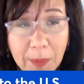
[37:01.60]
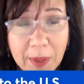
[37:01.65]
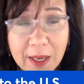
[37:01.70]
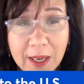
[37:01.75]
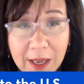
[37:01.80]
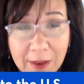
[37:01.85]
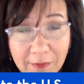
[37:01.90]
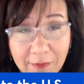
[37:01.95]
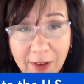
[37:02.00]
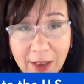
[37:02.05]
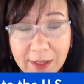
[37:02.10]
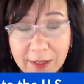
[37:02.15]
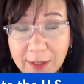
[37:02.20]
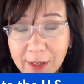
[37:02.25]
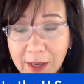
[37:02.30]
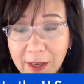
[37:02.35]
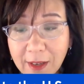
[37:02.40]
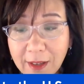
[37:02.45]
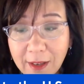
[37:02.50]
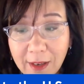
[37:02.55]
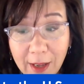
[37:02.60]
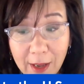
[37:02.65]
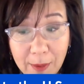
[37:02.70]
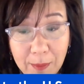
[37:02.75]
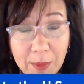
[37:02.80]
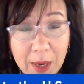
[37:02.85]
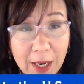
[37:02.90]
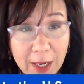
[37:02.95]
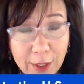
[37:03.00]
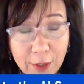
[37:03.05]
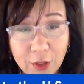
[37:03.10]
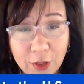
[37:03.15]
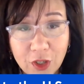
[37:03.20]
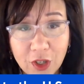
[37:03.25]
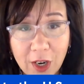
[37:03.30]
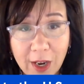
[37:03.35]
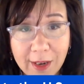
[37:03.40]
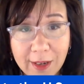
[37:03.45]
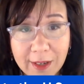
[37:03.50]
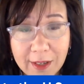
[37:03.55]
investing in mainland
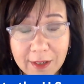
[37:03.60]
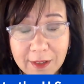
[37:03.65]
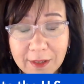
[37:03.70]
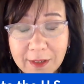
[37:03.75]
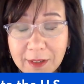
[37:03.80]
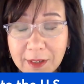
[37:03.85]
China.